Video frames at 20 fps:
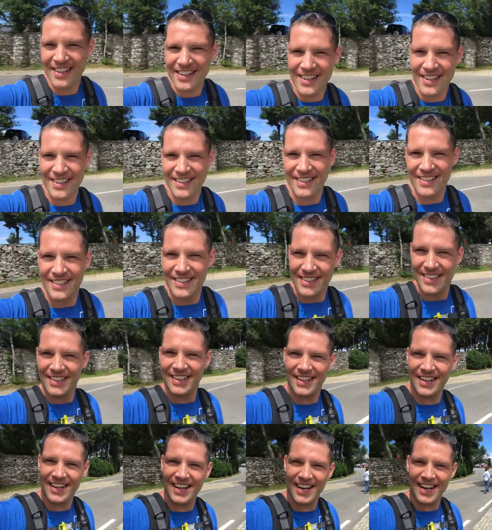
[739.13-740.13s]

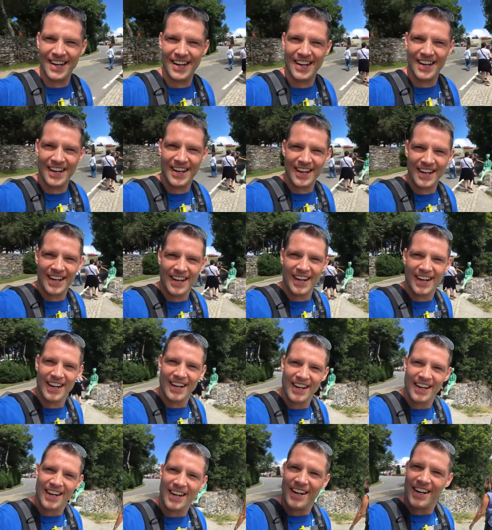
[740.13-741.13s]

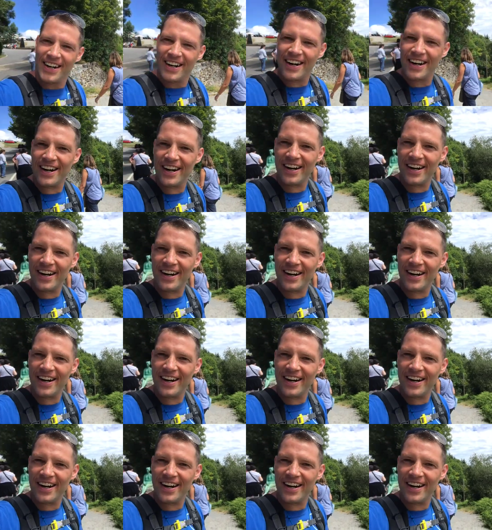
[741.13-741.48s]
(no one is talking)